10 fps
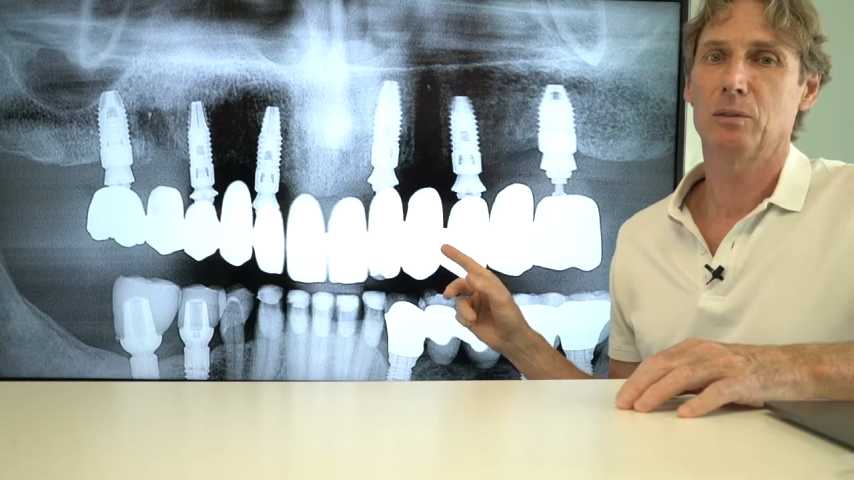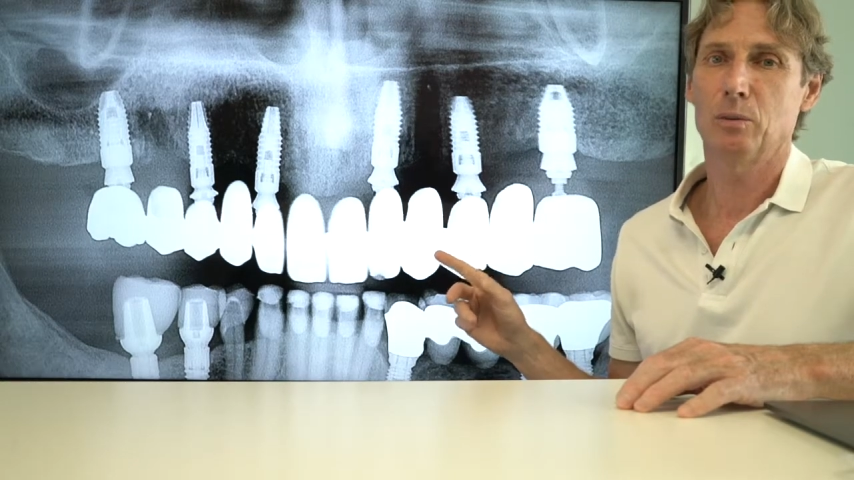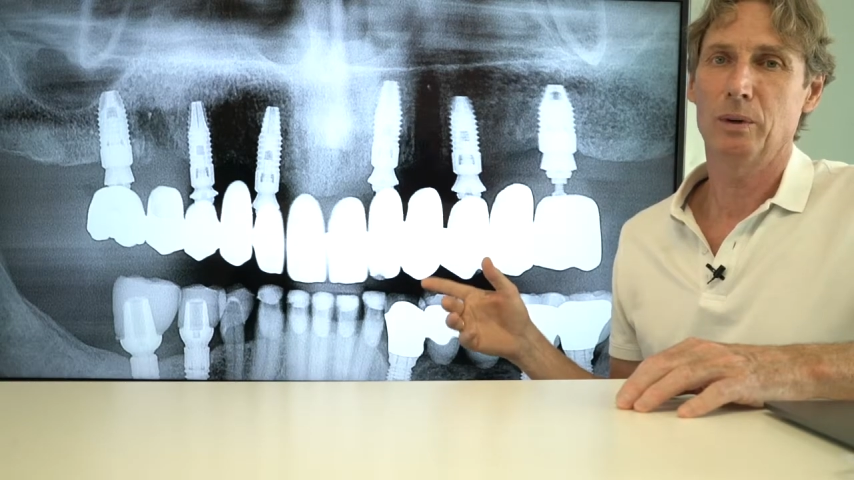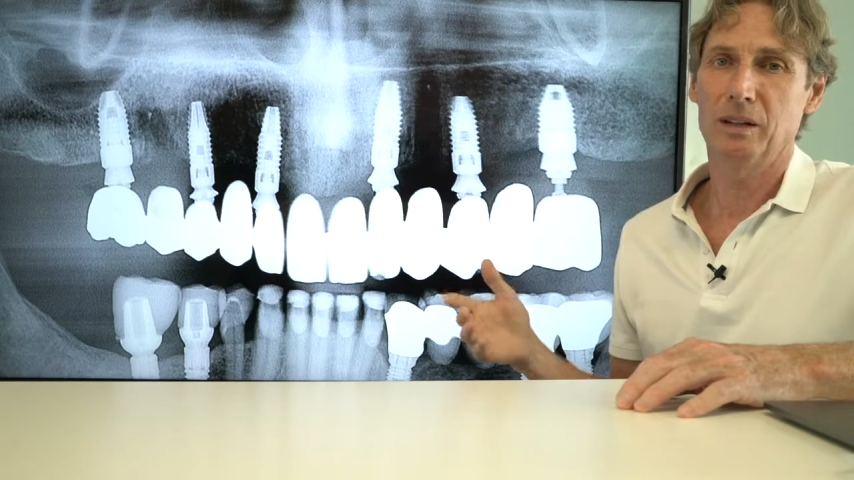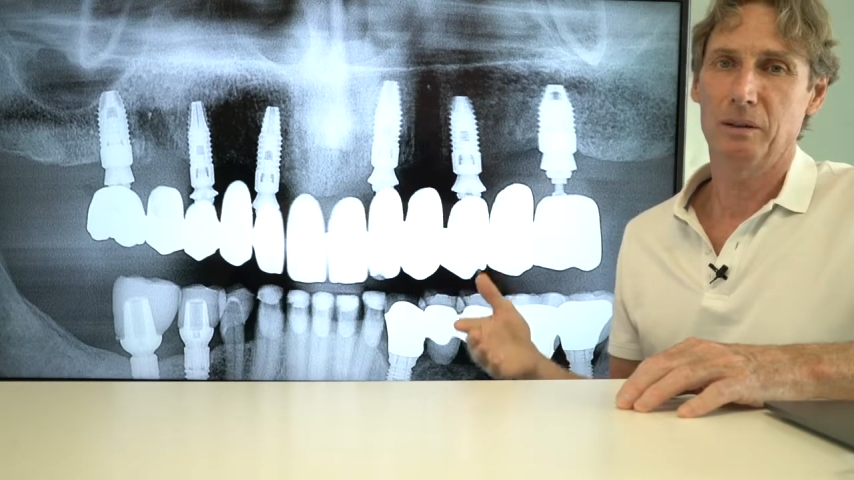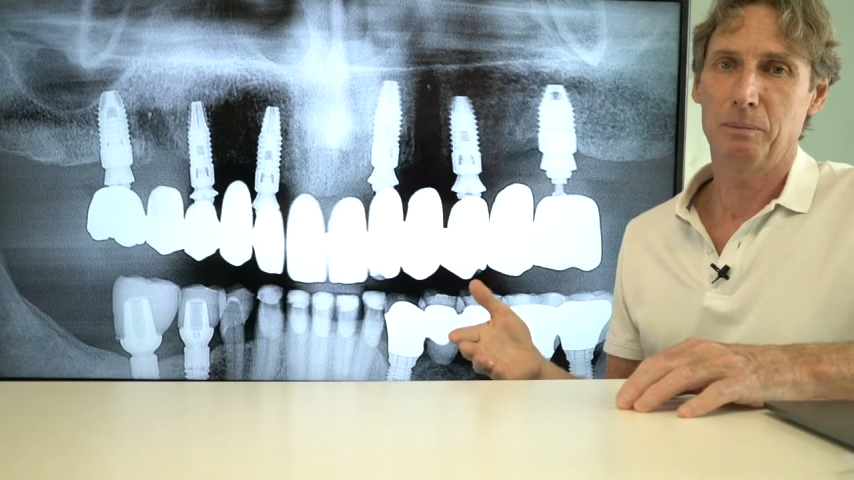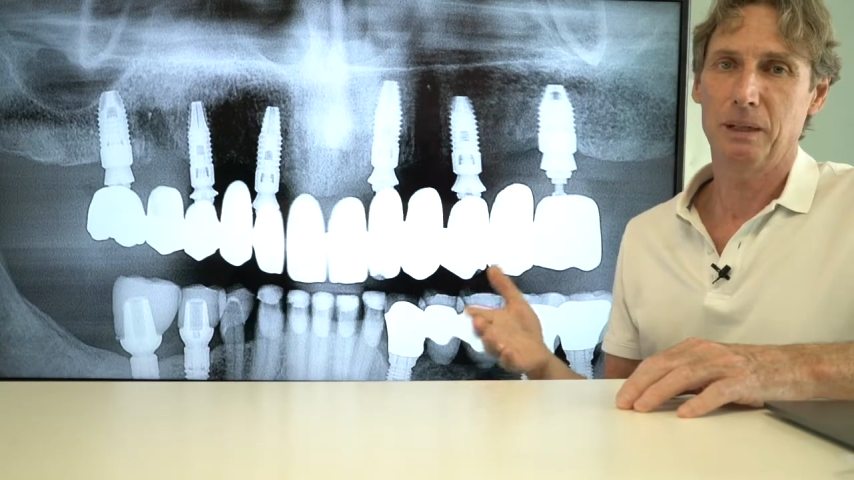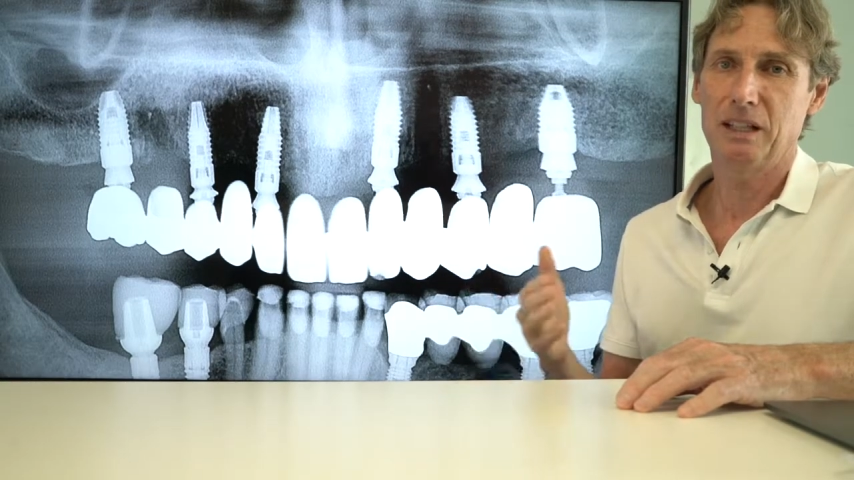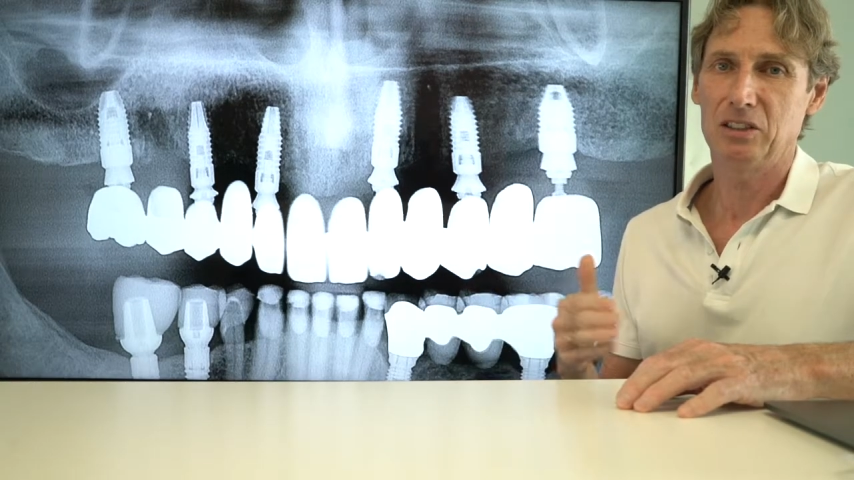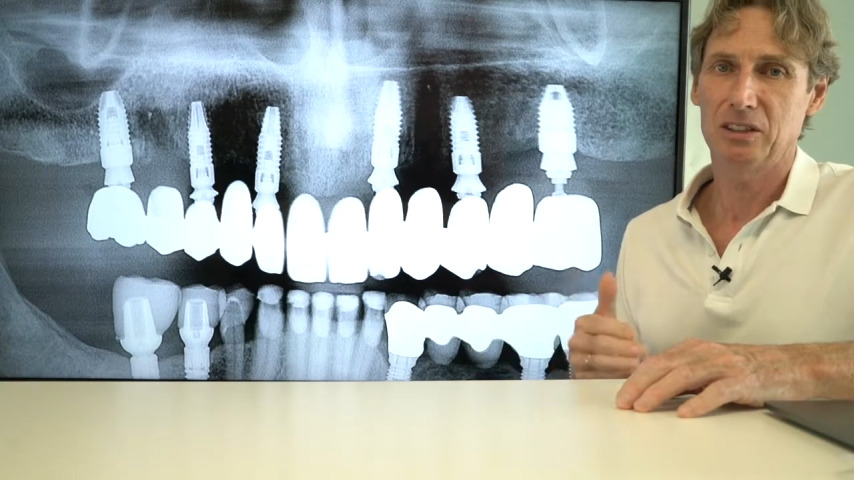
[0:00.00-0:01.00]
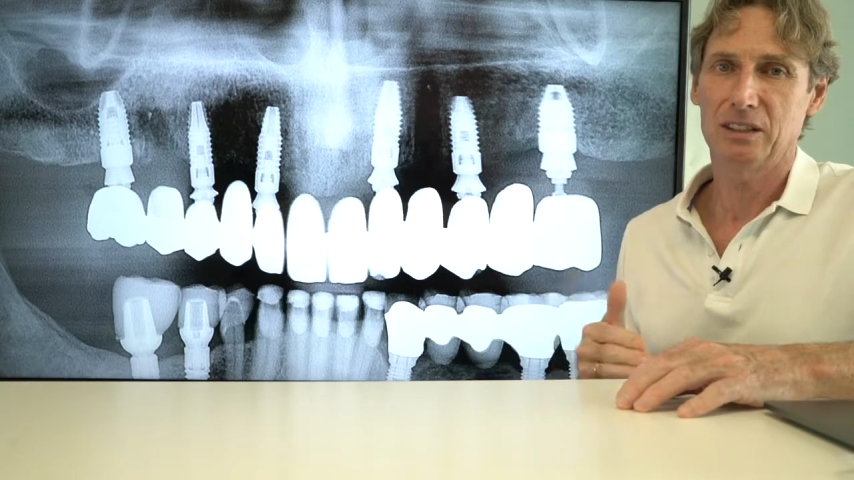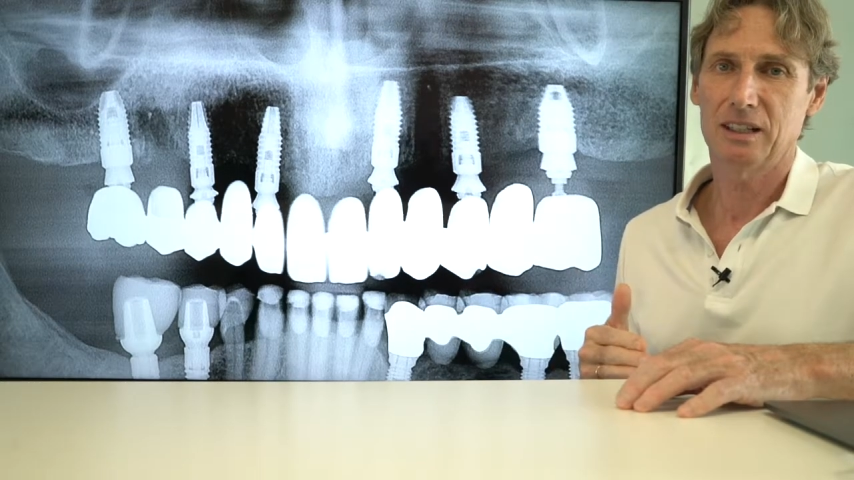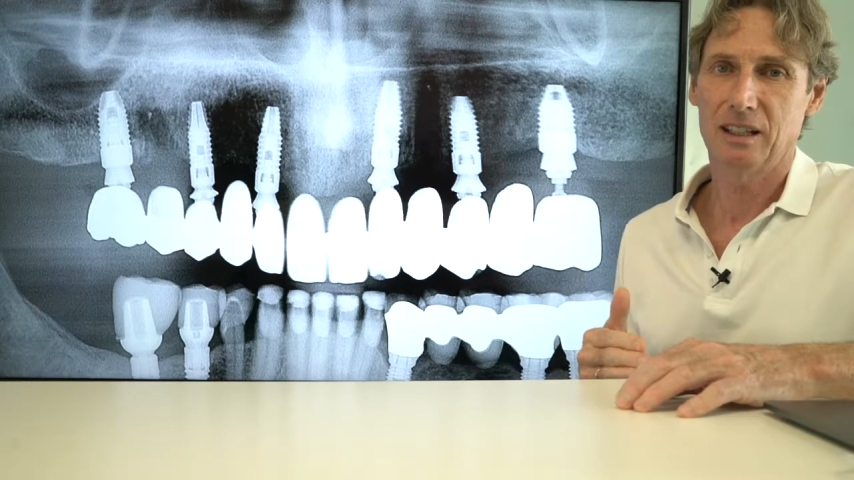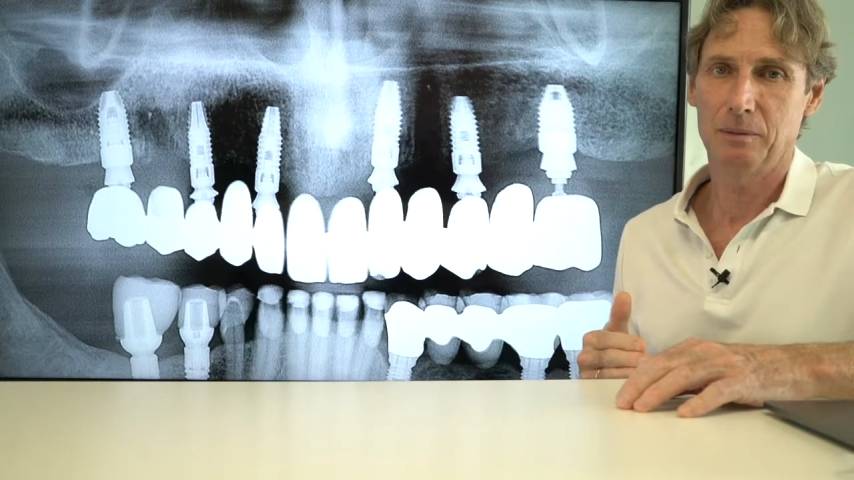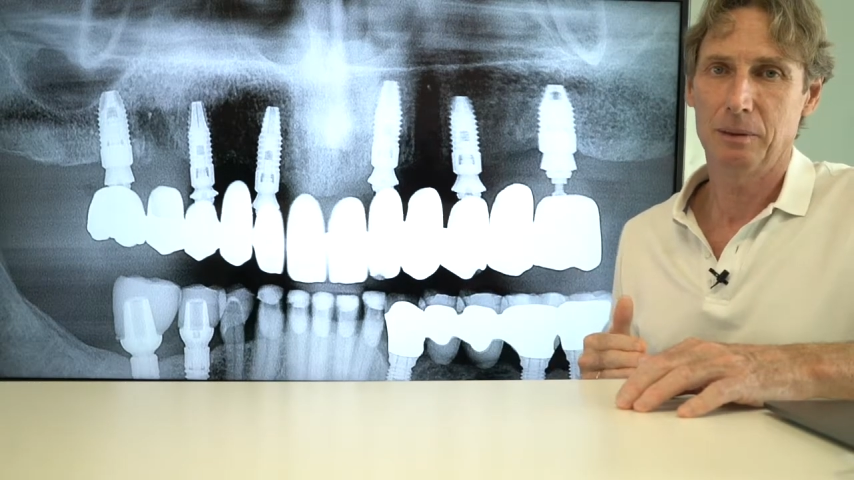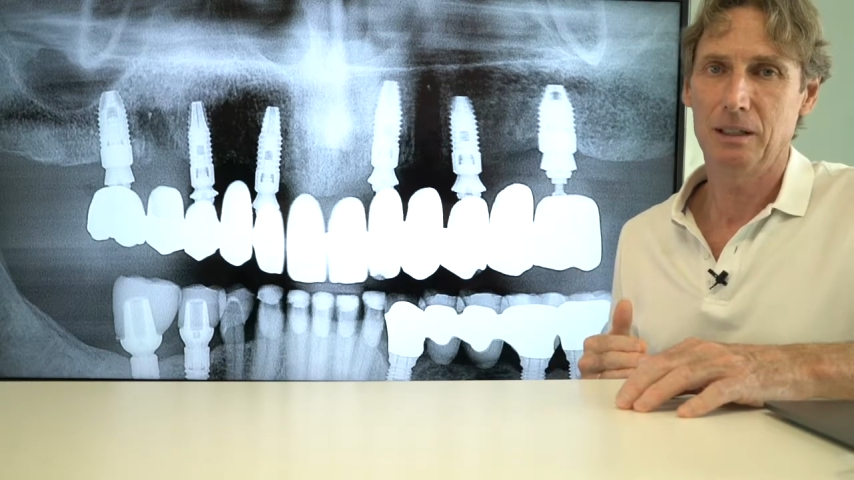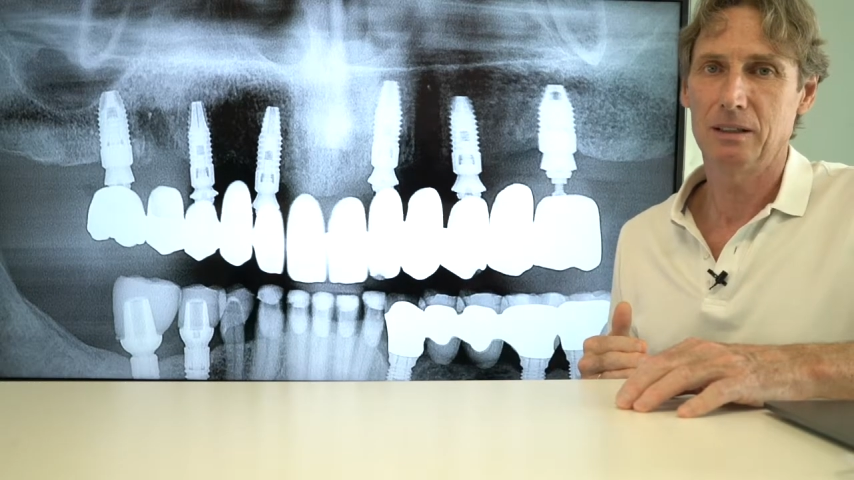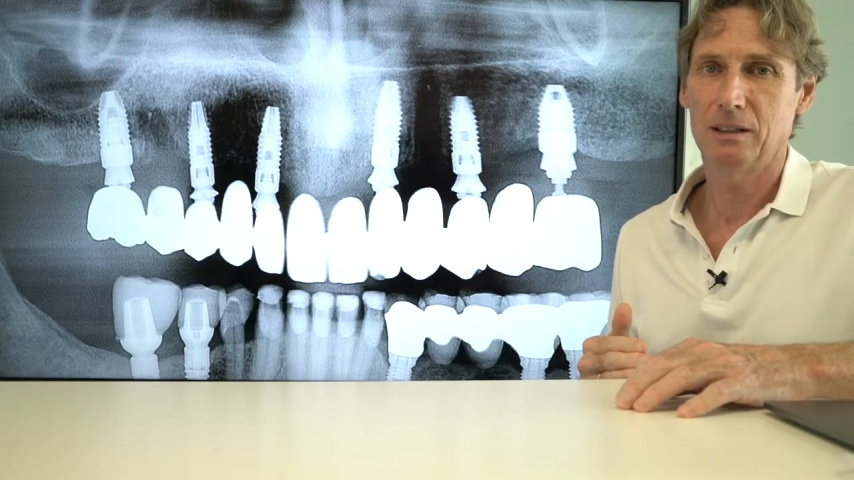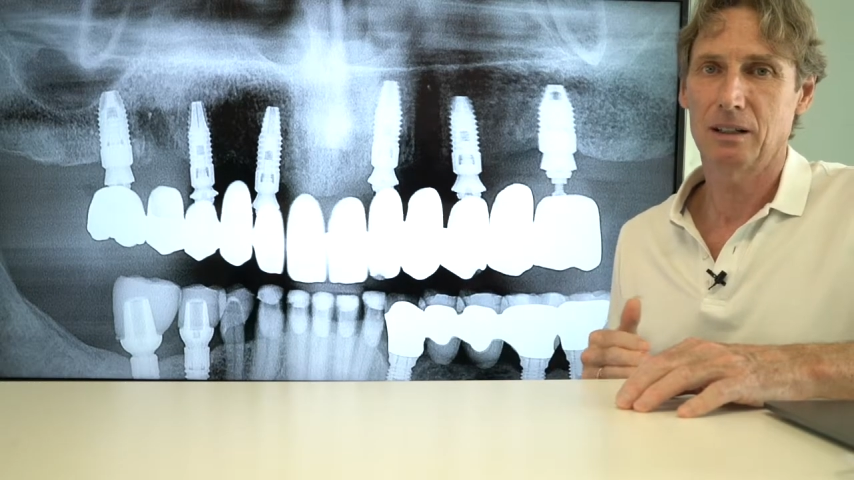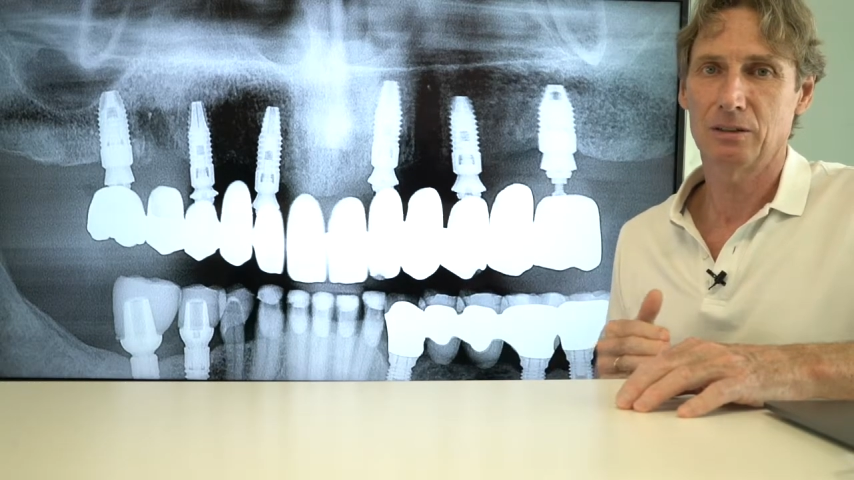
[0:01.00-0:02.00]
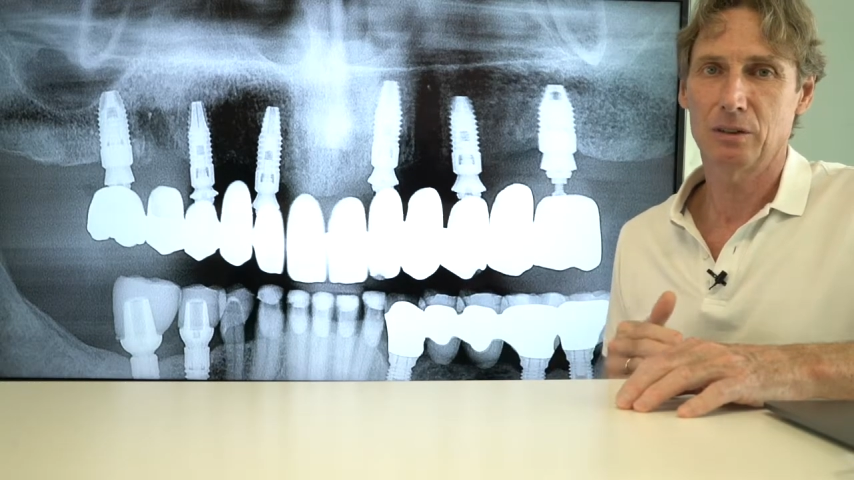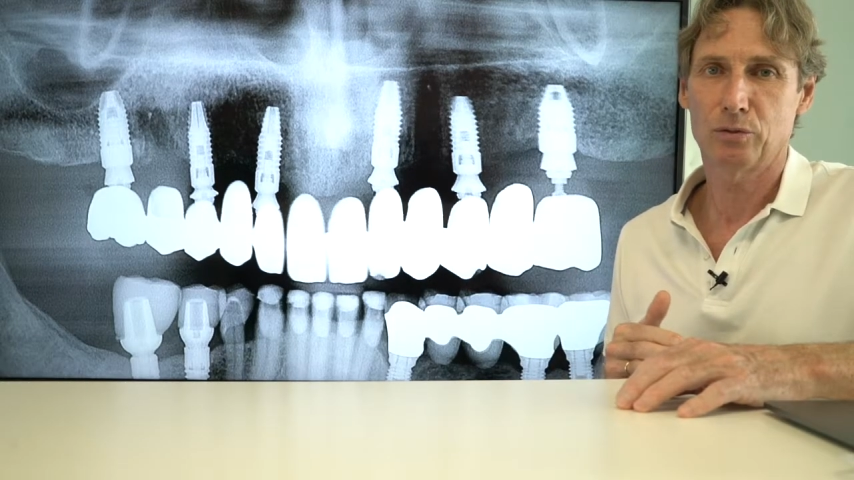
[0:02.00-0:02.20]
when the patient came in after